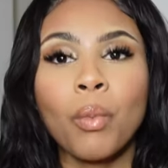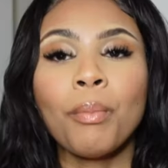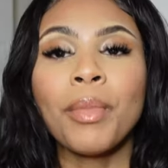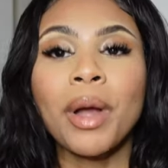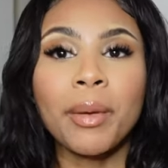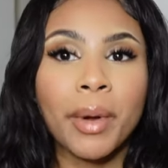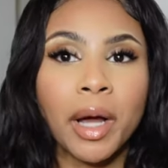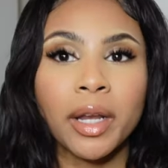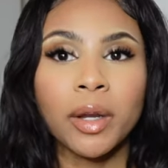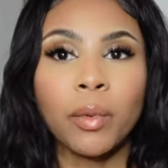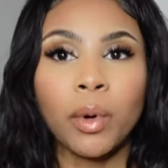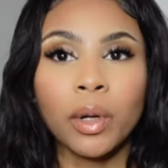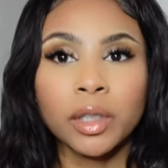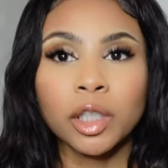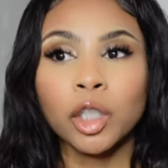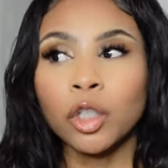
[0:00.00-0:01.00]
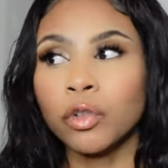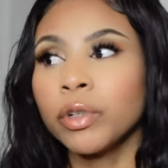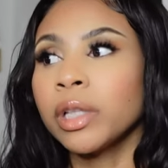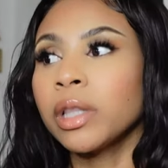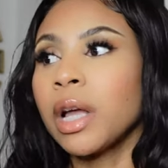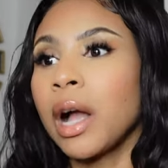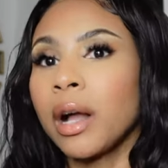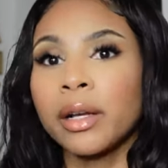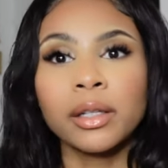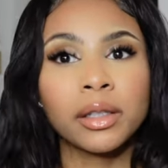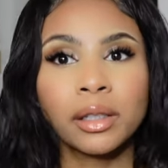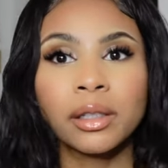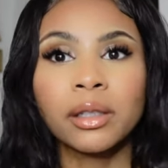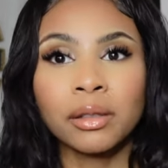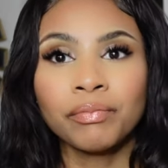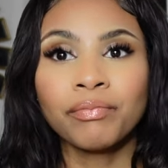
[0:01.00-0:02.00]
my body wants to
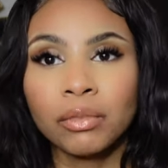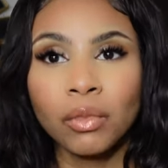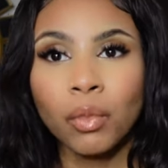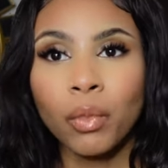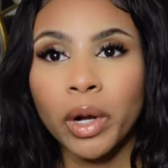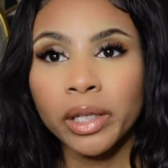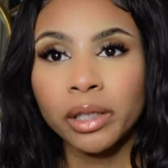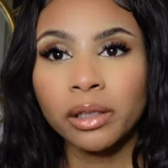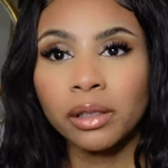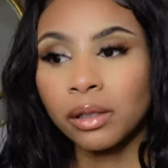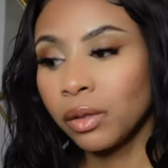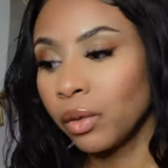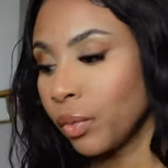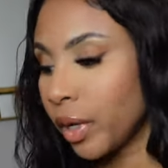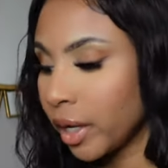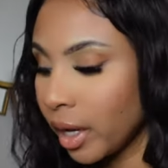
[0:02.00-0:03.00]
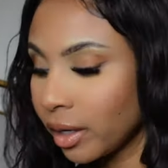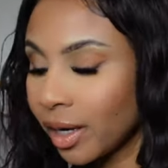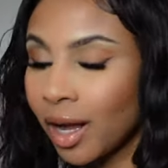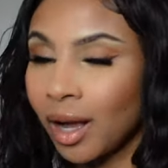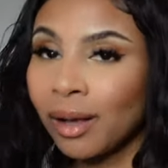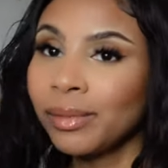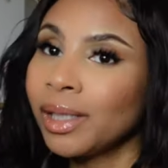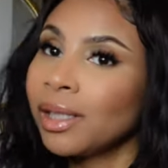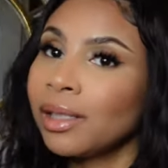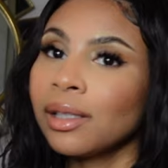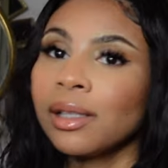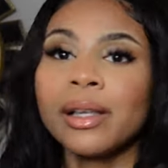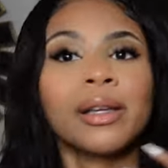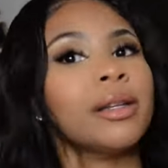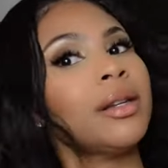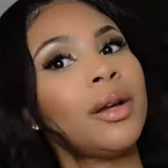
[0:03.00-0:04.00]
relax. Once the weekend comes, it's
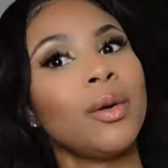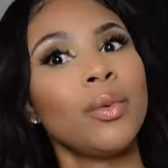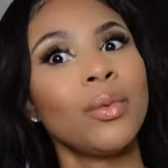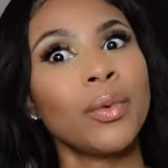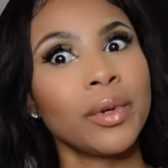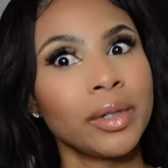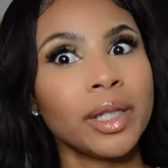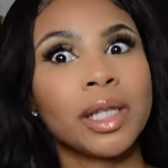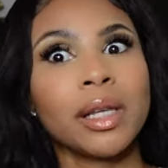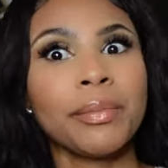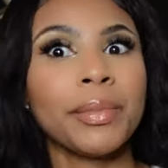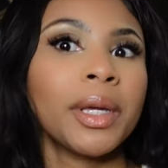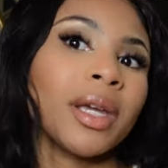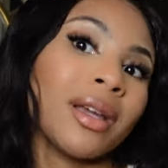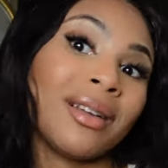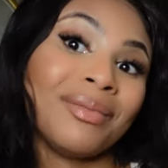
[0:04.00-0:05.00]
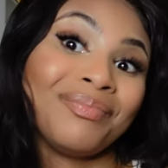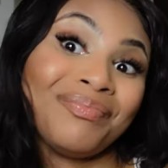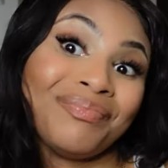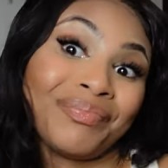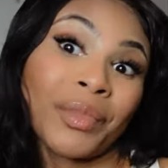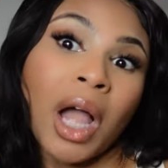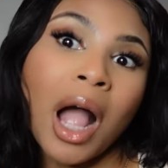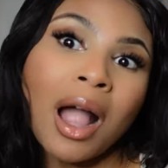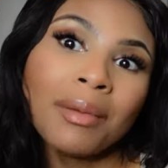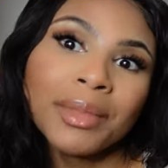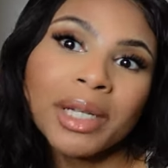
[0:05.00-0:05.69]
like, no, we're sleeping in. I'm